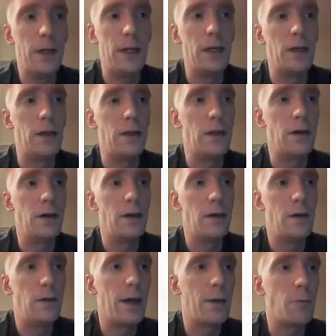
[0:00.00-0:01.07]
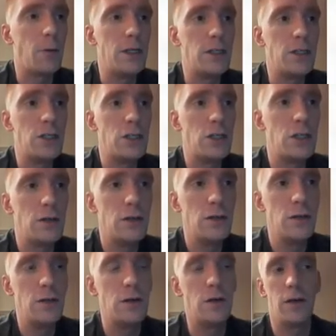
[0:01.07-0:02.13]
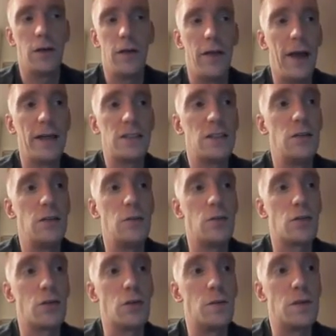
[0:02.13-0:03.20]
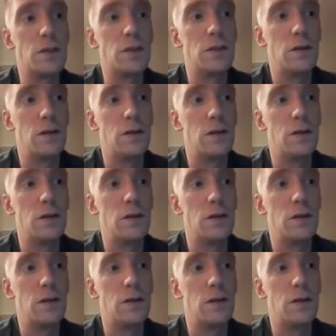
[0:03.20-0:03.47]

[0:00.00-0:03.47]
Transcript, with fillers: and the night witch are the last two troops.